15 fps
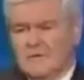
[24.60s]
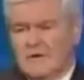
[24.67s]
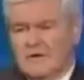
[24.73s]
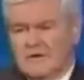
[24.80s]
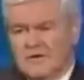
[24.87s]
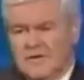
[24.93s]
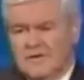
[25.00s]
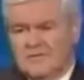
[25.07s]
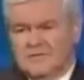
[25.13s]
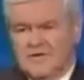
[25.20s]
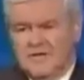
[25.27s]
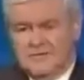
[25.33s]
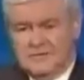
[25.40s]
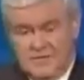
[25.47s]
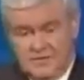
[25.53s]
Well, it
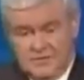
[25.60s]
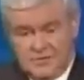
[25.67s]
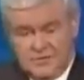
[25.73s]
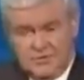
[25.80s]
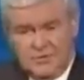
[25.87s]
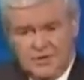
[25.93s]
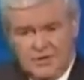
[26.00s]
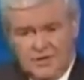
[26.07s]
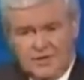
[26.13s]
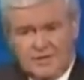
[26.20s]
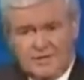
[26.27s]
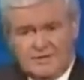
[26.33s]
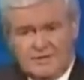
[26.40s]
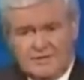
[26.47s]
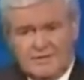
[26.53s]
is, as a historian,